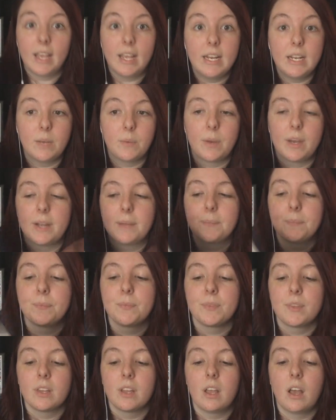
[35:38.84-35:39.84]
Anyway,
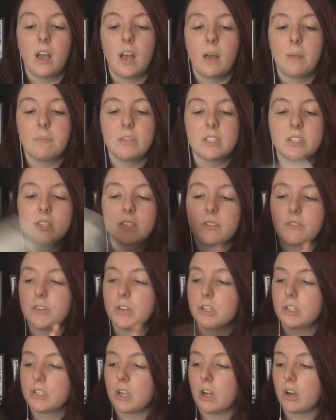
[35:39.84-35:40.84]
um, this is the
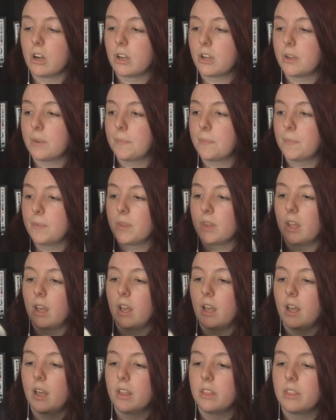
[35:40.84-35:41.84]
first arc,
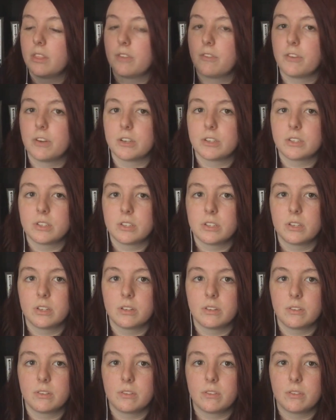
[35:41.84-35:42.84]
uh, the first
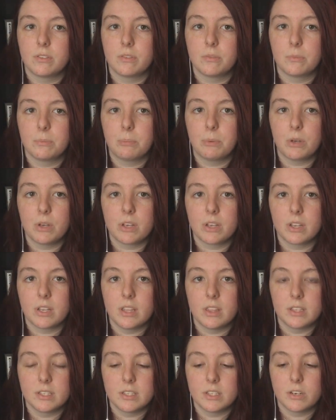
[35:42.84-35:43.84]
book
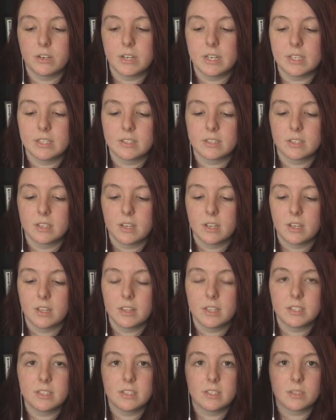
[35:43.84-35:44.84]
in the series
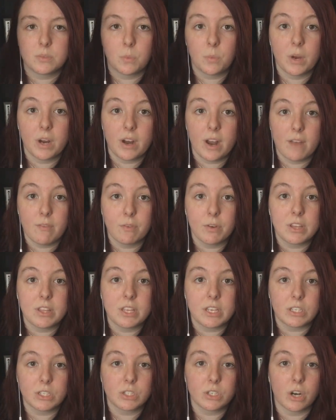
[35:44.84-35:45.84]
this is where
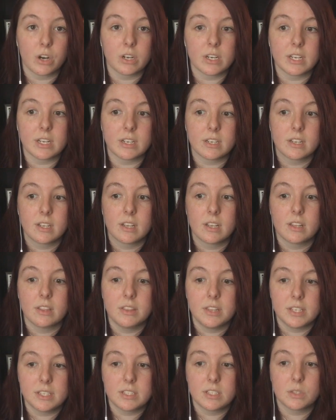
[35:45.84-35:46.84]
everything started.
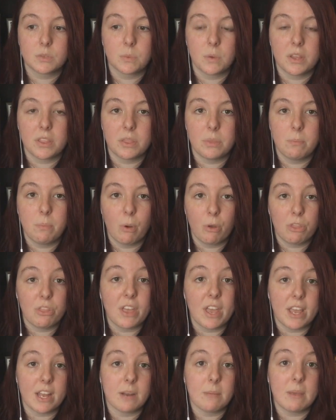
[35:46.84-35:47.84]
This is what both
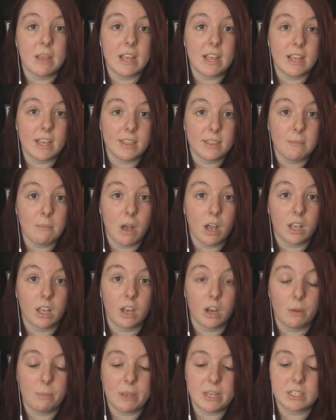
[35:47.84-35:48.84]
the anime and the
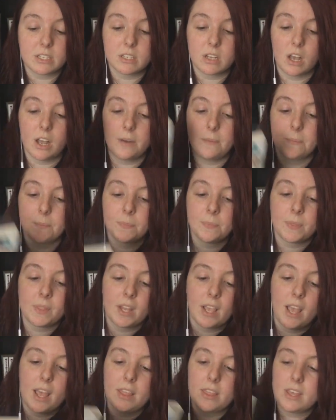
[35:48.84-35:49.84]
manga are based on.
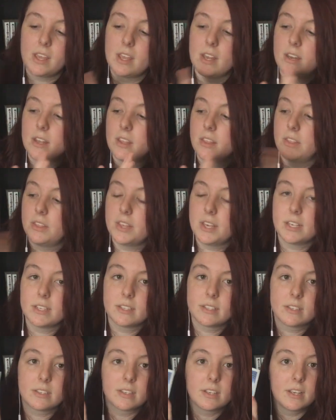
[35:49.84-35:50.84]
And then
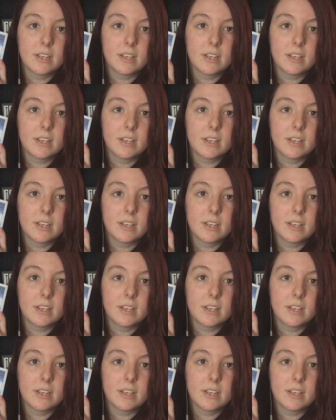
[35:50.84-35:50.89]
this